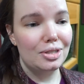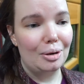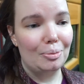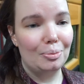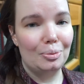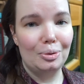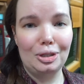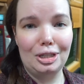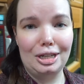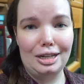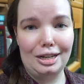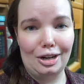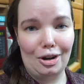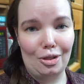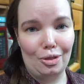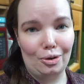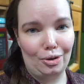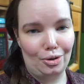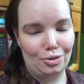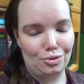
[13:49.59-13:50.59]
I really need to go
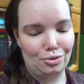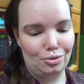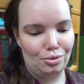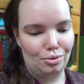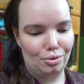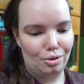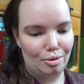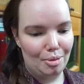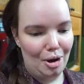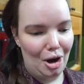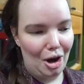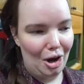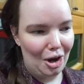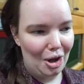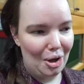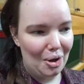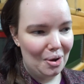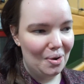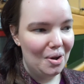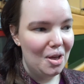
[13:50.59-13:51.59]
to the grocery store
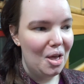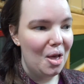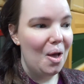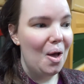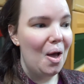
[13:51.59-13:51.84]
tomorrow